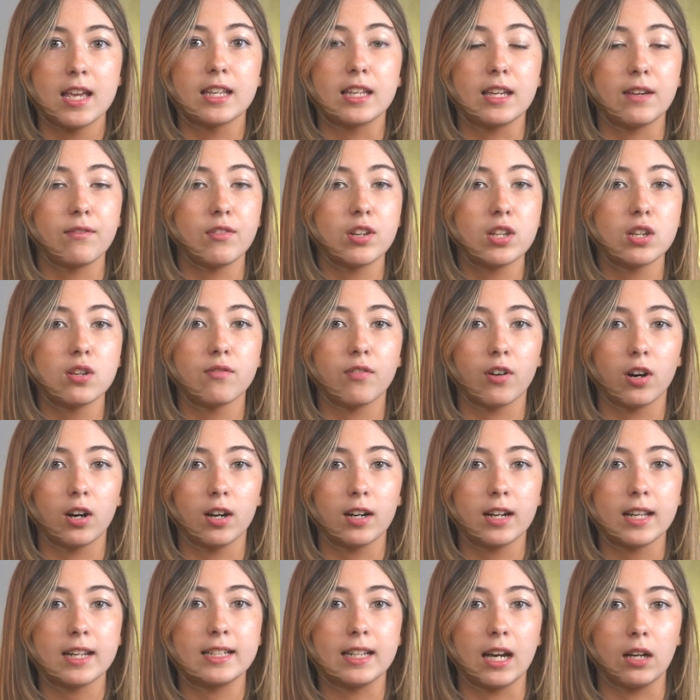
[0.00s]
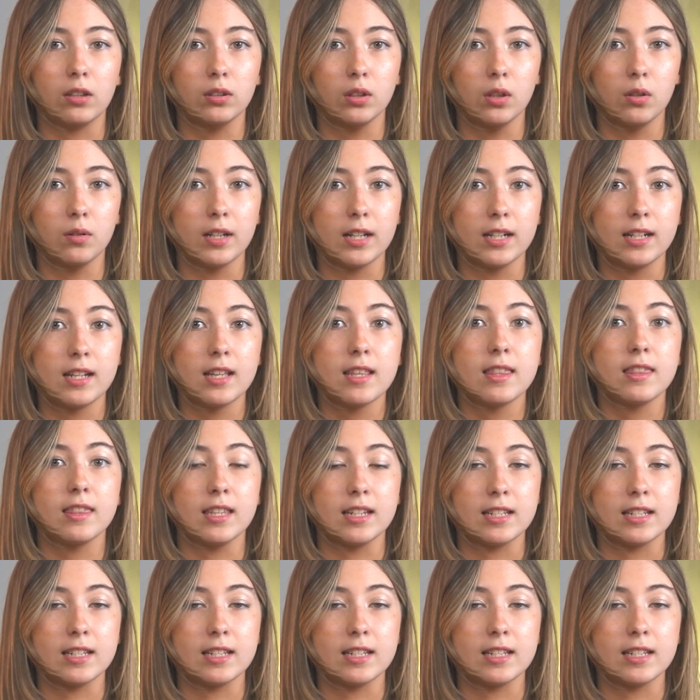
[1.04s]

Given you've already downloaded